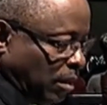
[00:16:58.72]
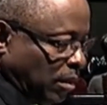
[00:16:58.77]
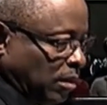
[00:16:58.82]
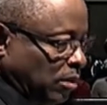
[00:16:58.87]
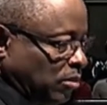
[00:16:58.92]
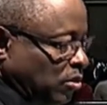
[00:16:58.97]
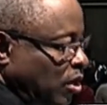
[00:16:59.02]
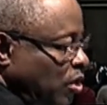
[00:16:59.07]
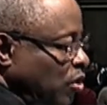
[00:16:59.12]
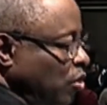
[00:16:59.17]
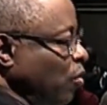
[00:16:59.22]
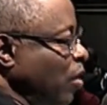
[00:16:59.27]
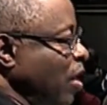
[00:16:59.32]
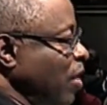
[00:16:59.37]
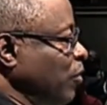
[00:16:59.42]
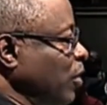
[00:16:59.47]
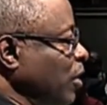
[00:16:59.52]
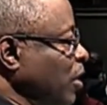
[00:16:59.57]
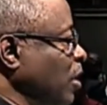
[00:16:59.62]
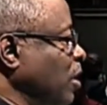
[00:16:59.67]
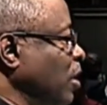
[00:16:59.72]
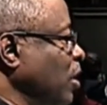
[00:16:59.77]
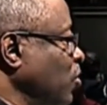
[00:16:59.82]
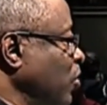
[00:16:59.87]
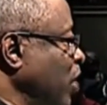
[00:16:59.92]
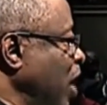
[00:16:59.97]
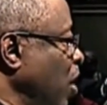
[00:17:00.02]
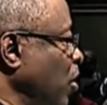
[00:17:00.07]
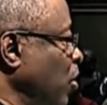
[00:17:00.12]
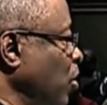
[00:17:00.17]
See, you have to get this
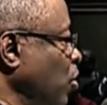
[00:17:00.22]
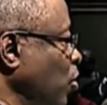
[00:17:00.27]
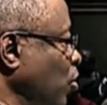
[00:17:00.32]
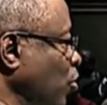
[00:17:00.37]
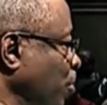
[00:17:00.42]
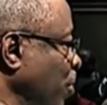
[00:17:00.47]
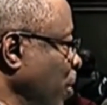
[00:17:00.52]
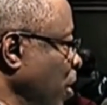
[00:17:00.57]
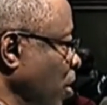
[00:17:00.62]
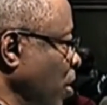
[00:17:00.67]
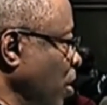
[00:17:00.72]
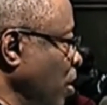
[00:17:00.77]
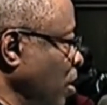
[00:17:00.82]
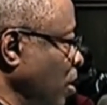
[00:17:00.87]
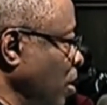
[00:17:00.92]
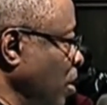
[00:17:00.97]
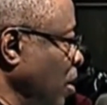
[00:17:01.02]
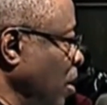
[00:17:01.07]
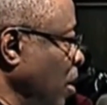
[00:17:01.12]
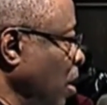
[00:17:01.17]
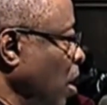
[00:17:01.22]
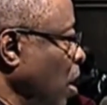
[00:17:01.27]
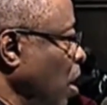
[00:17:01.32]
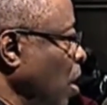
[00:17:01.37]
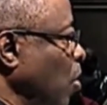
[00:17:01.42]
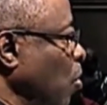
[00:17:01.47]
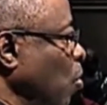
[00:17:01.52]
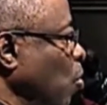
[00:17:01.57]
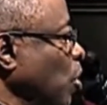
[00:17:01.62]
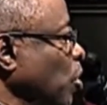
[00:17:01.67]
down in your spirit.
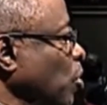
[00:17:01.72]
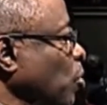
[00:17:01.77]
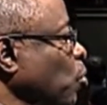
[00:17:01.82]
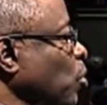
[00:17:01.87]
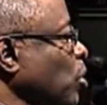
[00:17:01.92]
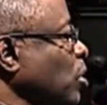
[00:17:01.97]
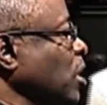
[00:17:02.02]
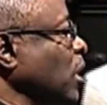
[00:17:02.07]
What's